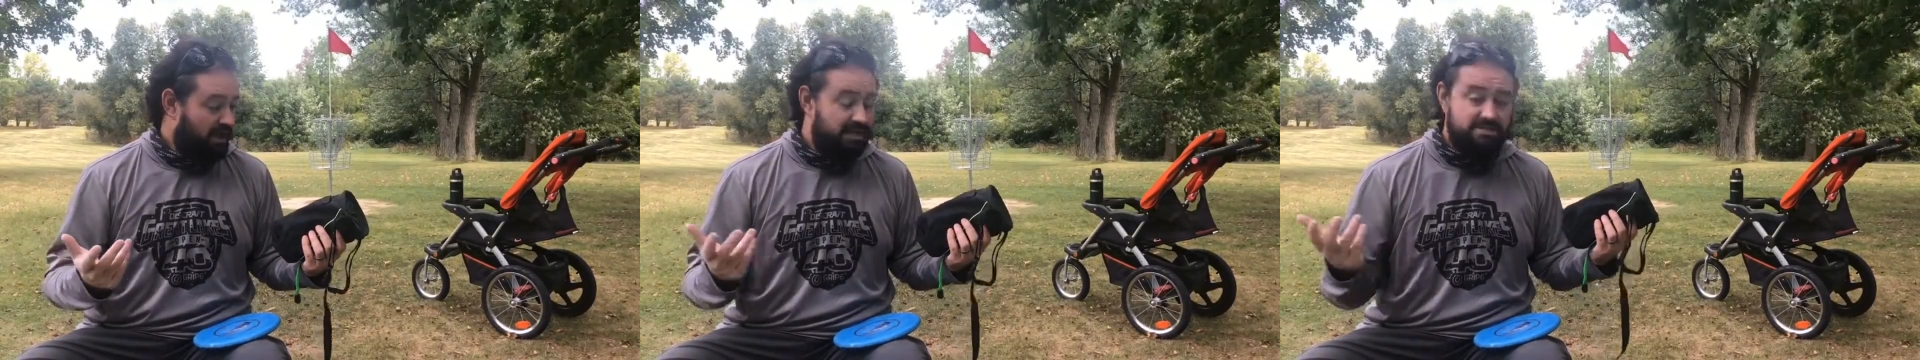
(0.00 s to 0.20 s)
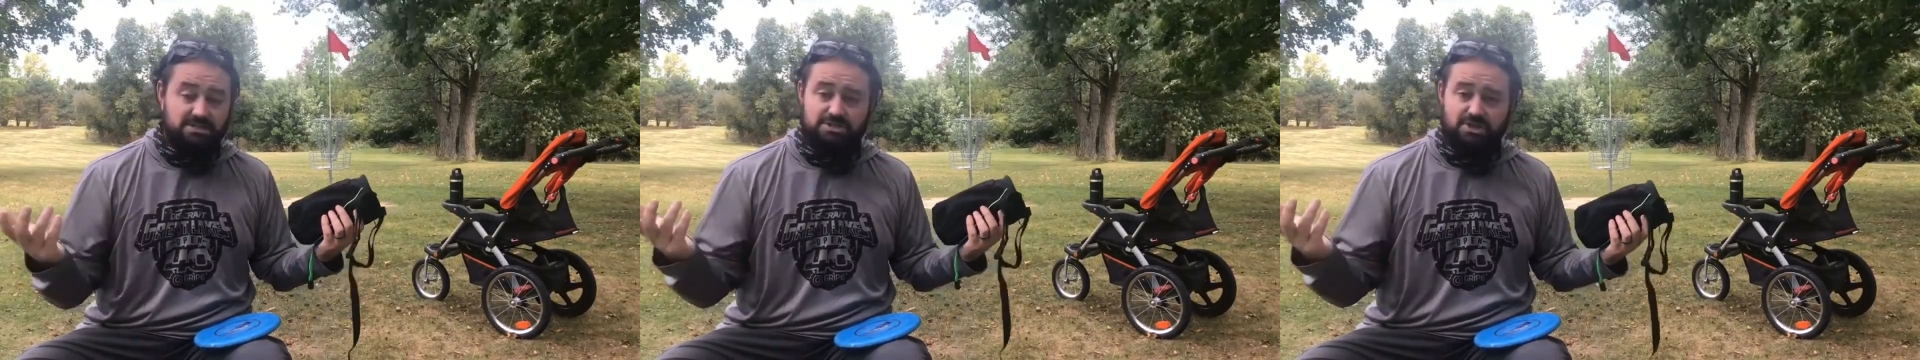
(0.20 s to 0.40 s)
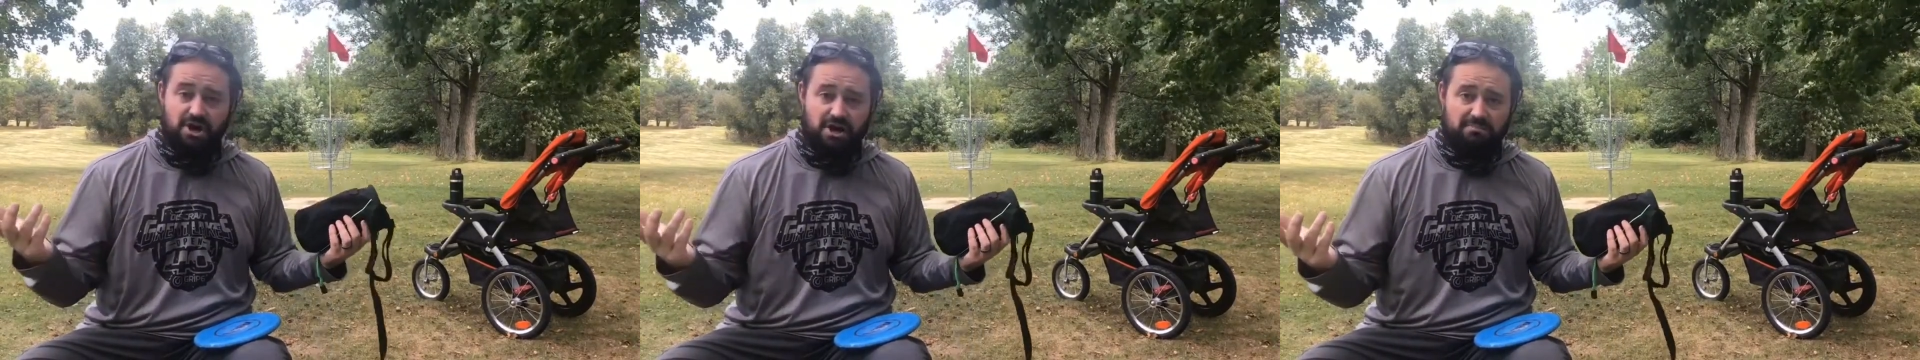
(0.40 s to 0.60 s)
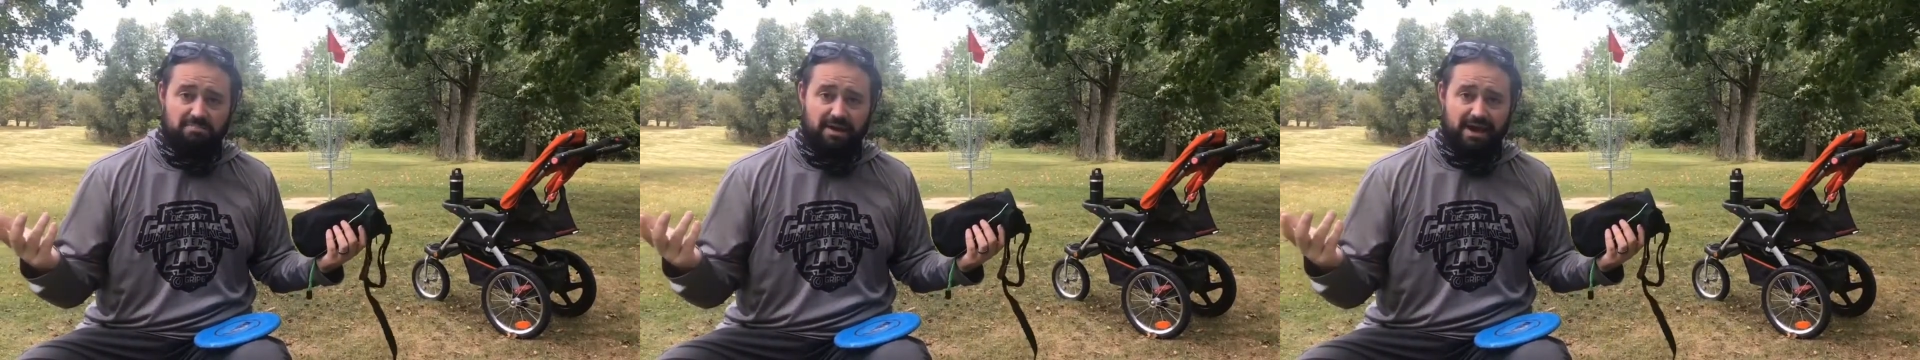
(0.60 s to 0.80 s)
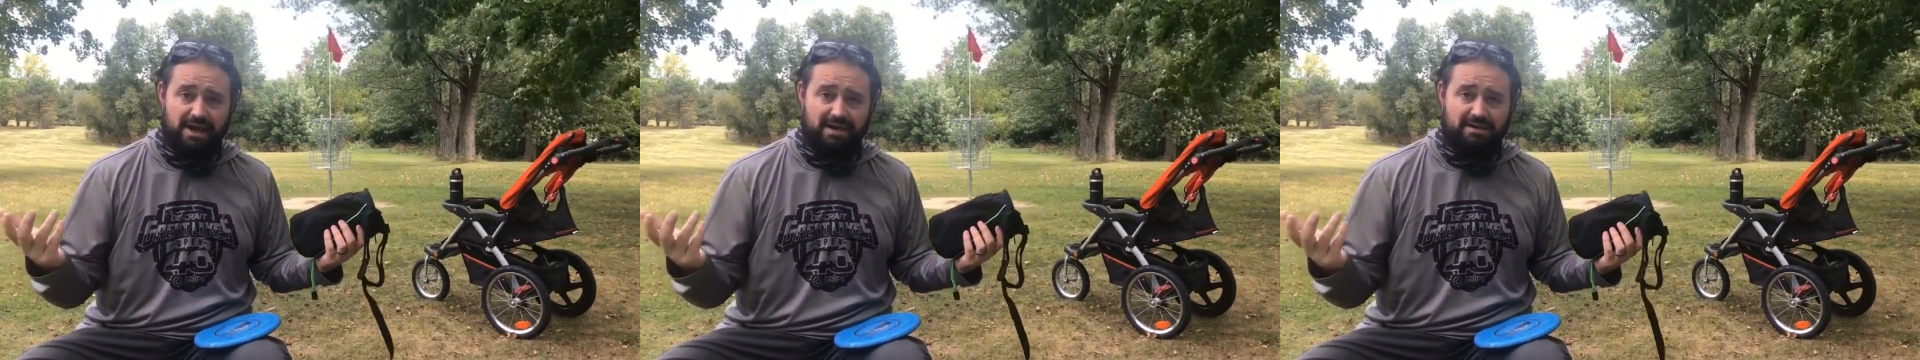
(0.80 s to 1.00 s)
It is a
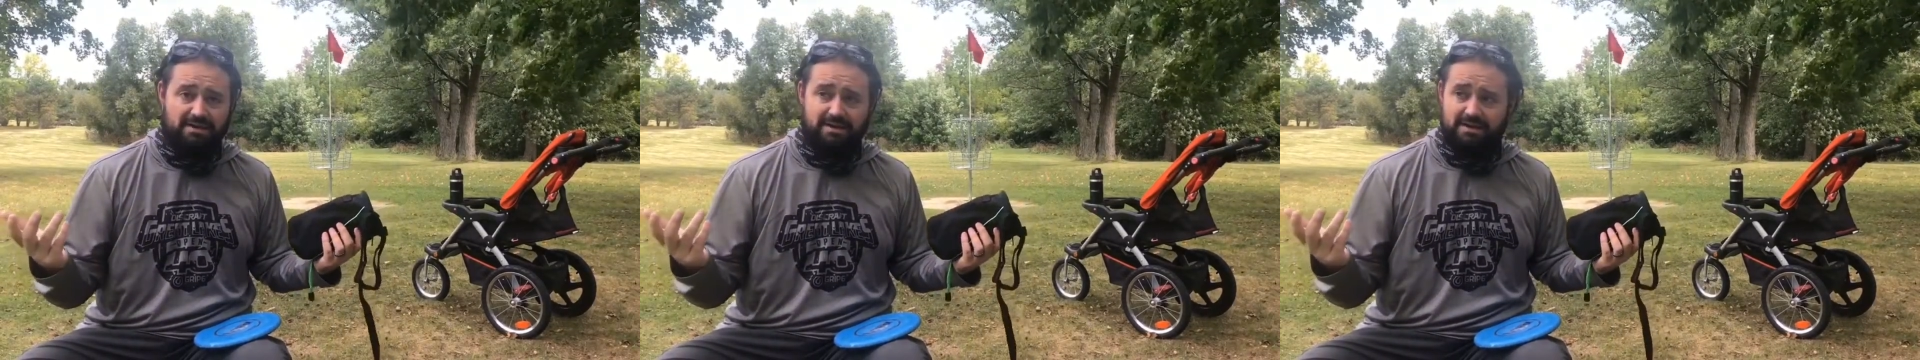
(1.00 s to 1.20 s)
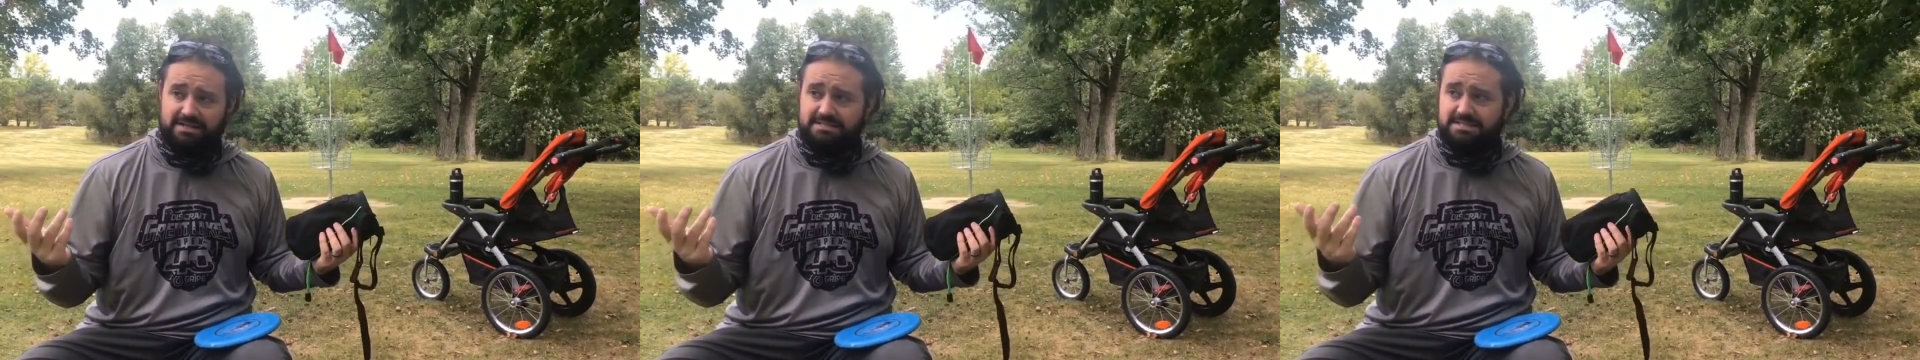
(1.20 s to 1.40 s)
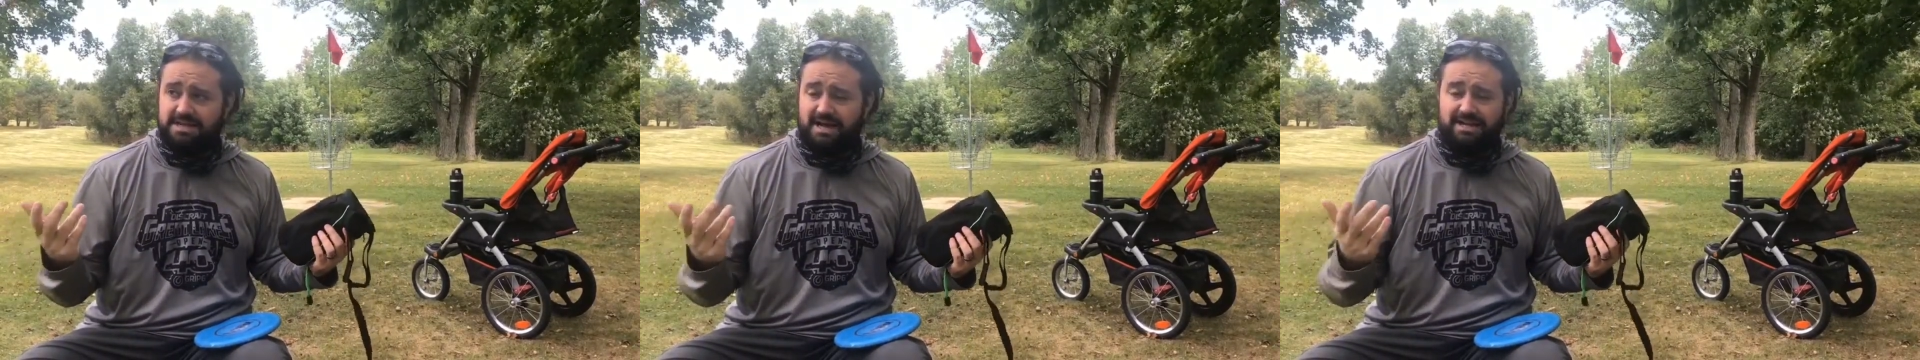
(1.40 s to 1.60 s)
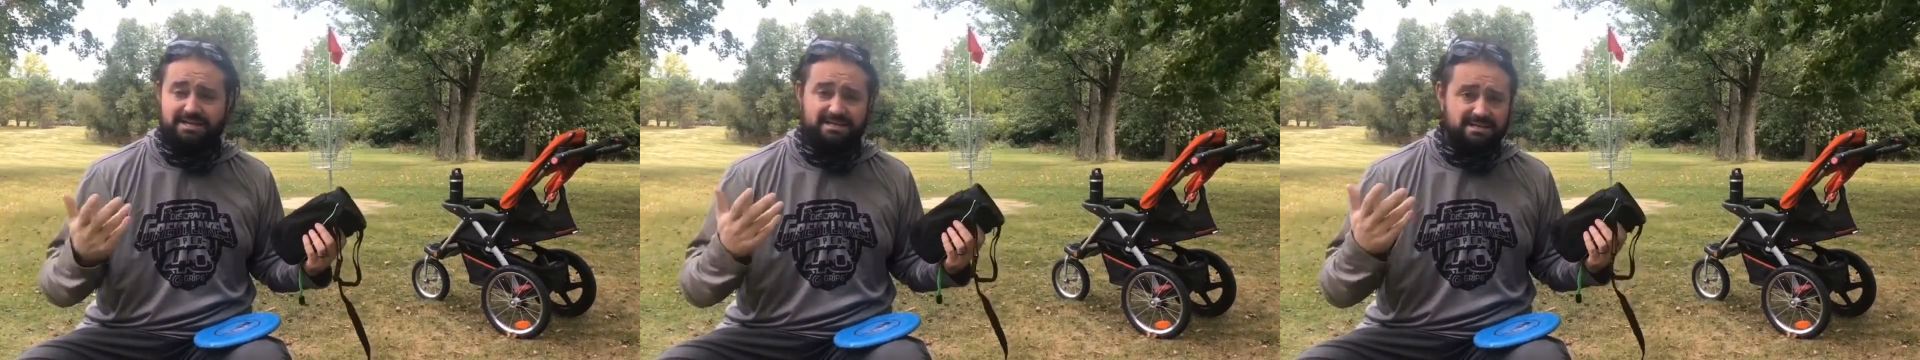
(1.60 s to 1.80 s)
chalk bag. It's not a